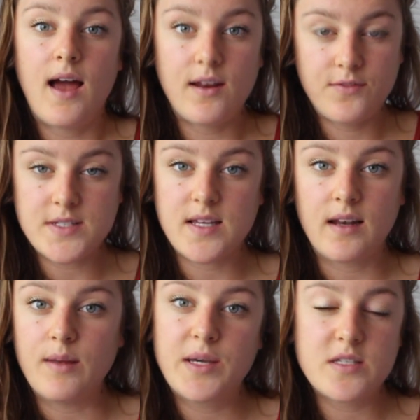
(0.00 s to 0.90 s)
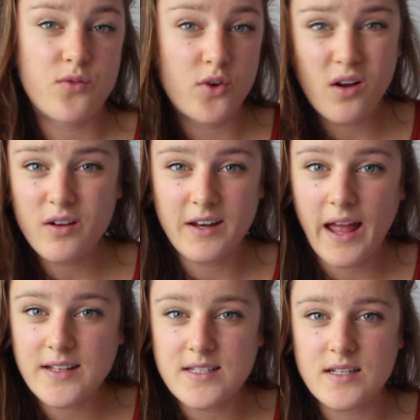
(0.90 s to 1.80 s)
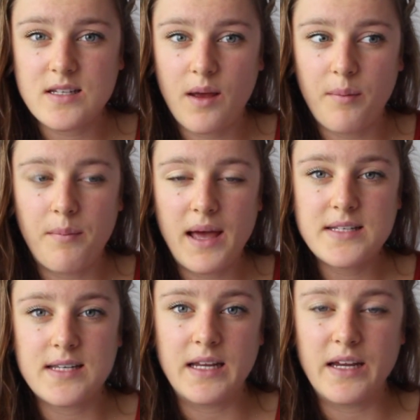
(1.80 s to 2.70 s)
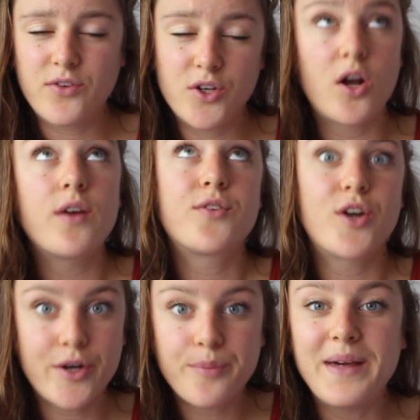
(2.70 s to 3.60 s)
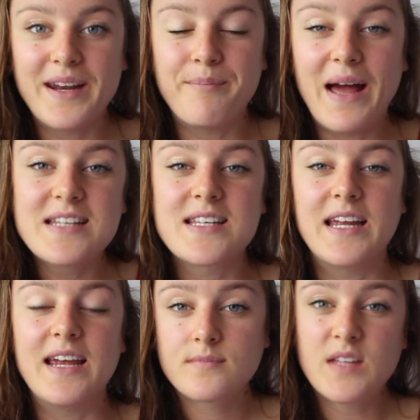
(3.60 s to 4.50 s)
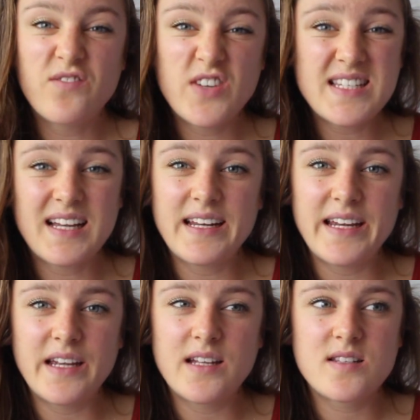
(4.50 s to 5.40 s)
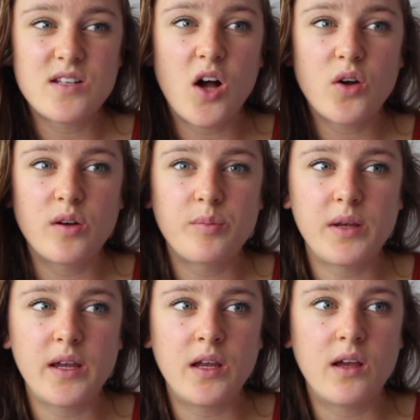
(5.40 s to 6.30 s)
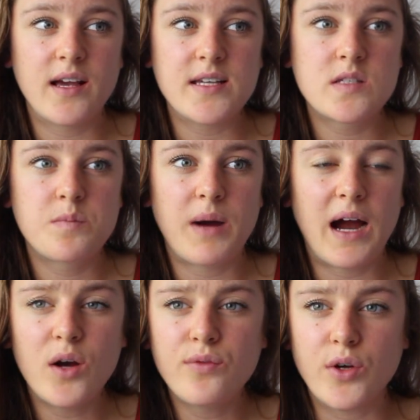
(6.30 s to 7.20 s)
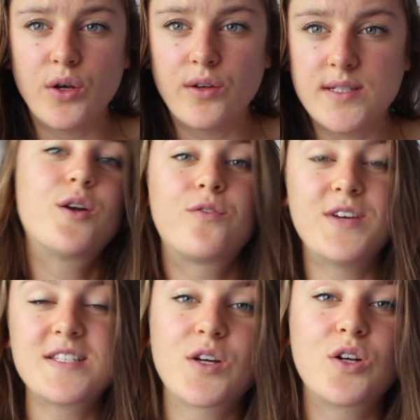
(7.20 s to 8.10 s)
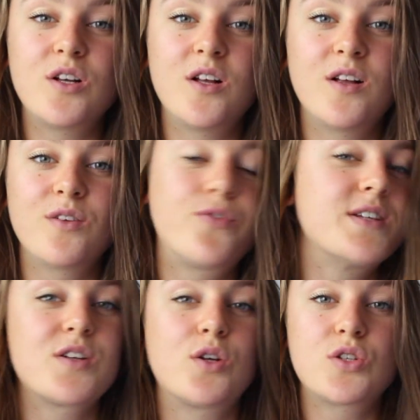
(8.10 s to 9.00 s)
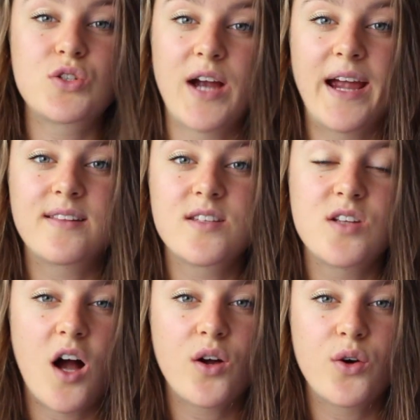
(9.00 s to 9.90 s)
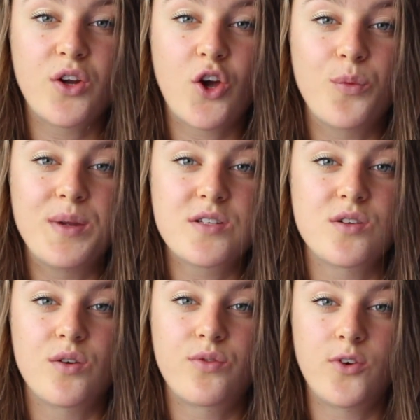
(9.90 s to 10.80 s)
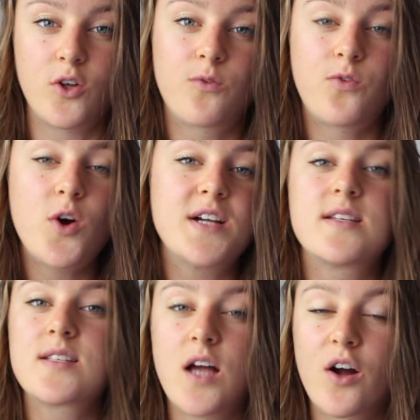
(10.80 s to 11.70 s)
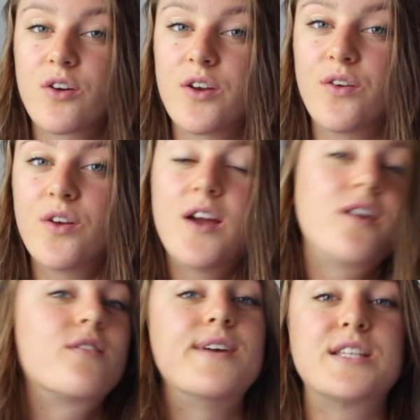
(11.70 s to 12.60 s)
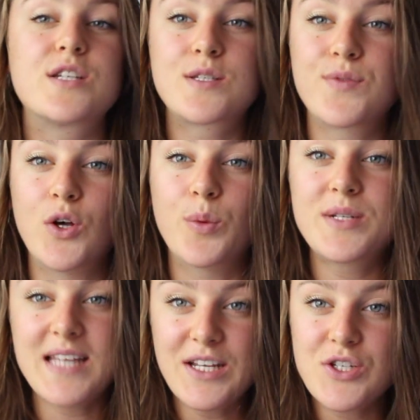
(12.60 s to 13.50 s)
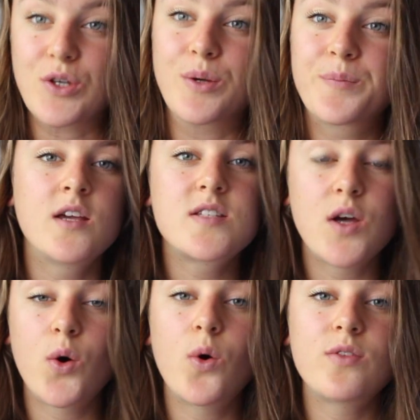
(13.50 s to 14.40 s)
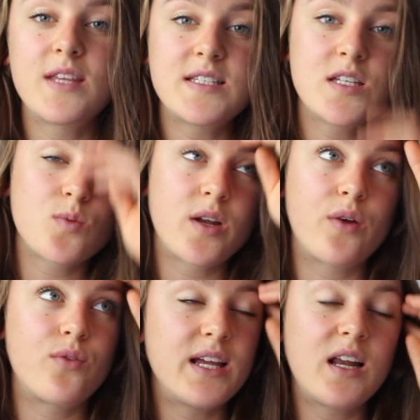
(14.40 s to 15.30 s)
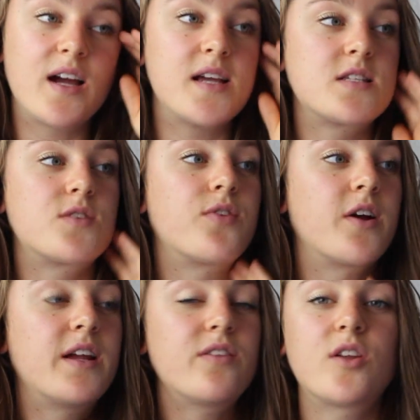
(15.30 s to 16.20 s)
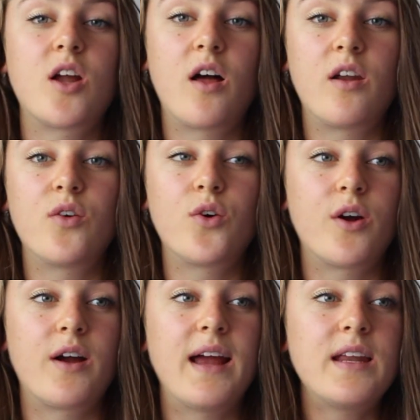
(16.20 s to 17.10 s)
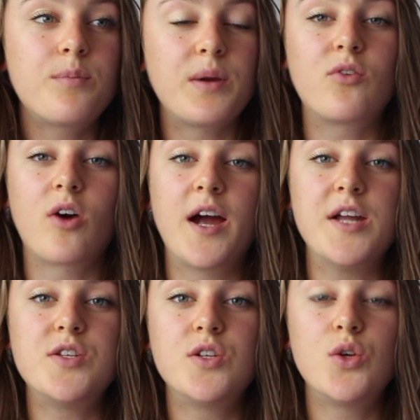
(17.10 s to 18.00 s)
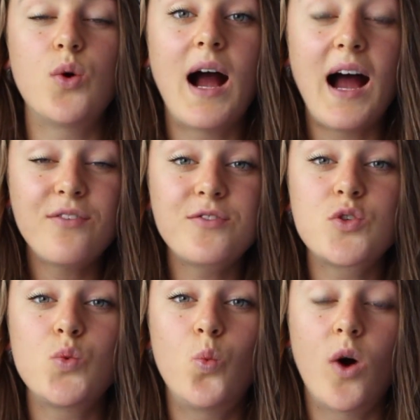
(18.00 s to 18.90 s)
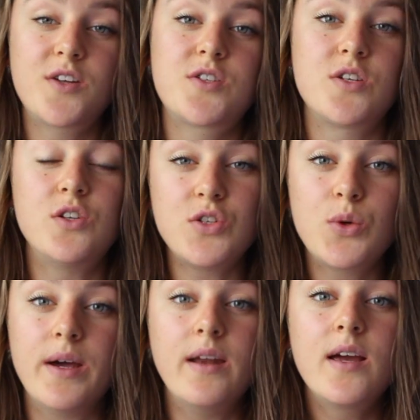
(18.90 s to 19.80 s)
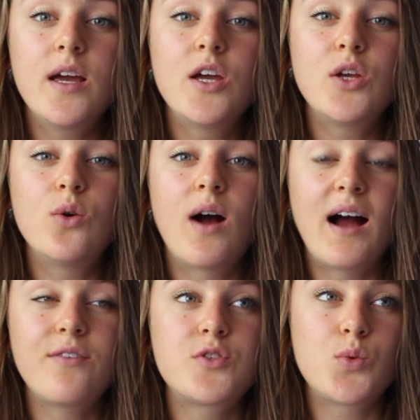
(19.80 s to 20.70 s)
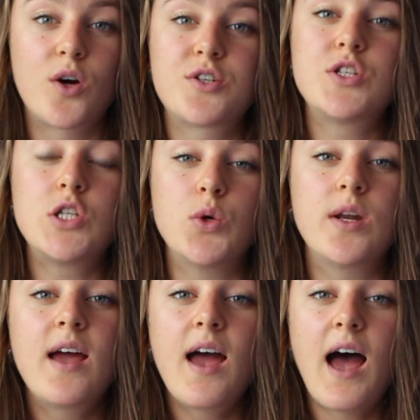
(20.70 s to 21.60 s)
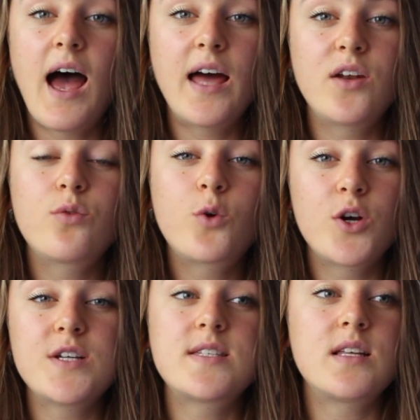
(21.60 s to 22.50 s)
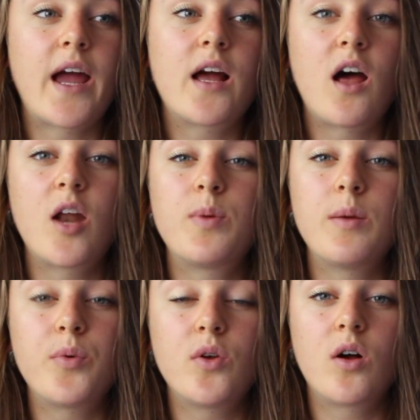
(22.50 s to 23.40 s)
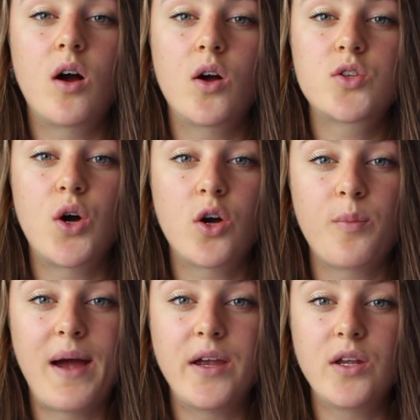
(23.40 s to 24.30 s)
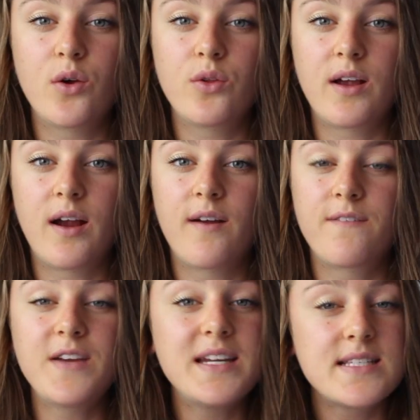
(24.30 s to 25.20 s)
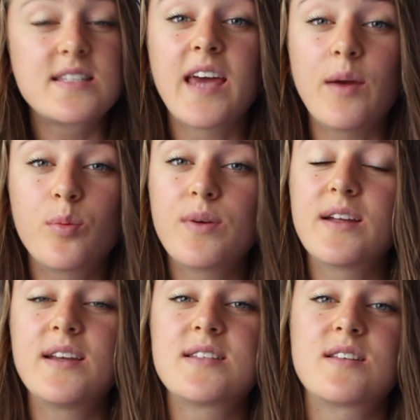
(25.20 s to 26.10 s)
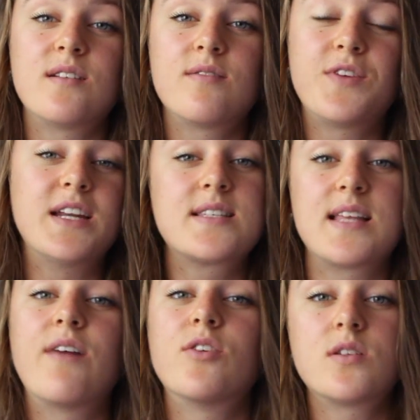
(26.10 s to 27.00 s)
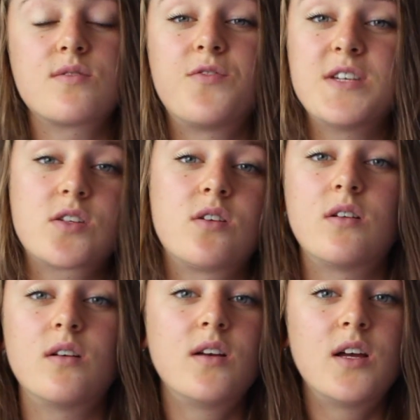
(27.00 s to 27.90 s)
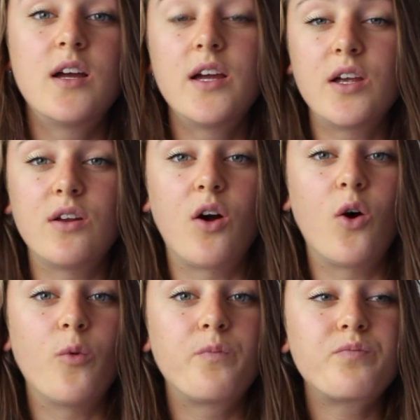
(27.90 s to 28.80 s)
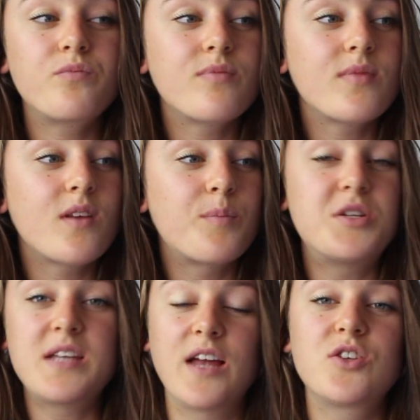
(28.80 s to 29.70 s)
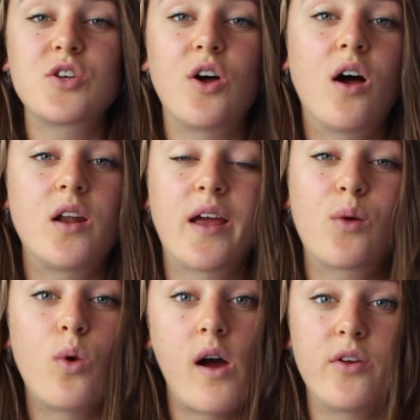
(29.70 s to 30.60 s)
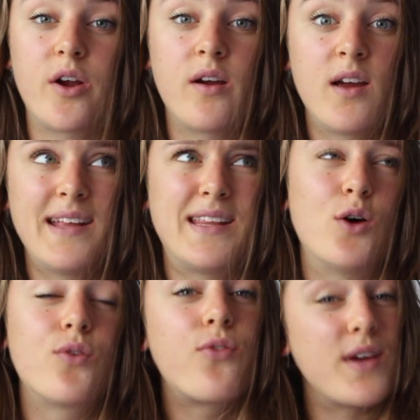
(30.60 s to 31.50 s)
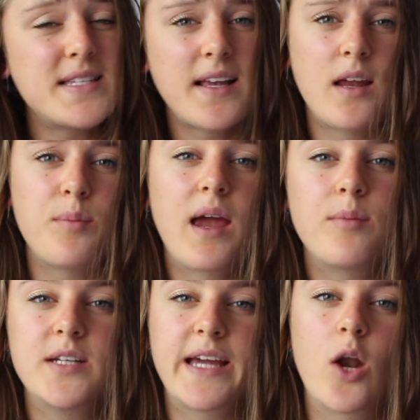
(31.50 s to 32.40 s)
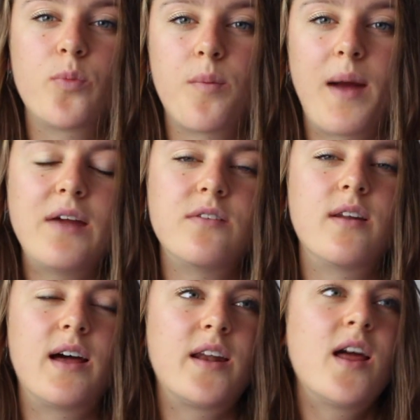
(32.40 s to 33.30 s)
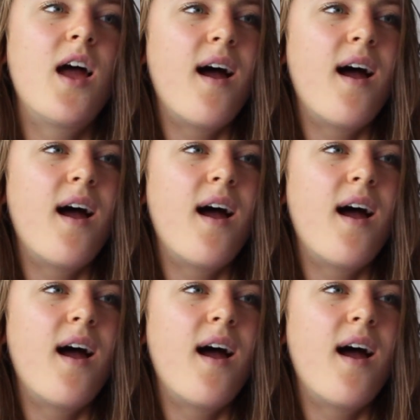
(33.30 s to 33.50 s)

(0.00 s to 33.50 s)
and physically, because if you're not connected mentally, if you're not committed mentally, then physically it's not going to be as powerful. Your physical strength is not going to come into full force. It's not going to reach its full potential. So this is what I realized for Inthanon or any big ride. You have to want to do it. You have to want to do it. And of course, like a lot of people talk about, you know, their fitness capabilities and fitness levels and physical, you know, potential, and like whether they'll physically be able to get up the mountain. And